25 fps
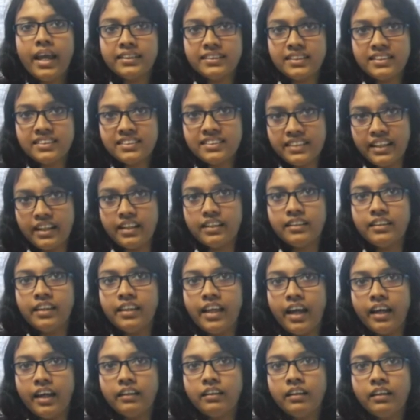As I
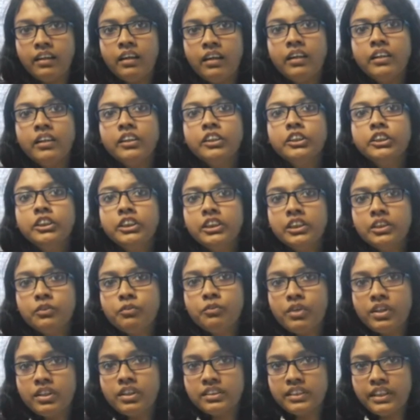said that
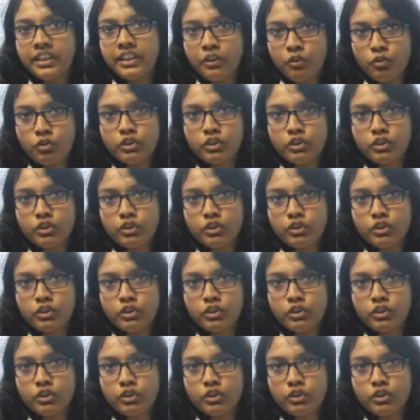she was an